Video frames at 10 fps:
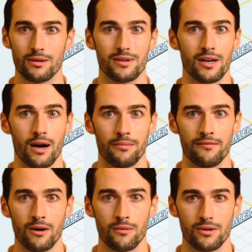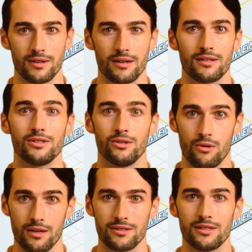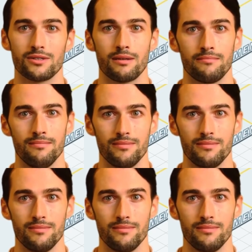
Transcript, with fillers: on the Common Vulnerability Scoring System,